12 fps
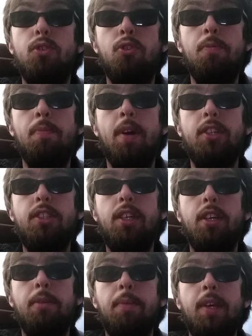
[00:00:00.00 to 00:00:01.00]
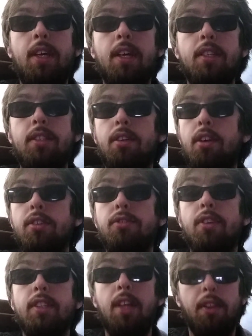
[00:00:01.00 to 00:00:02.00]
too much here because they're also trying
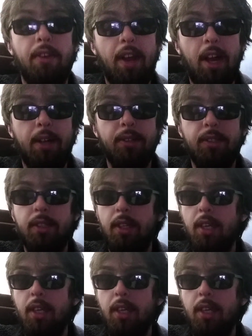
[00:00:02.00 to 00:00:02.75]
to sell their house.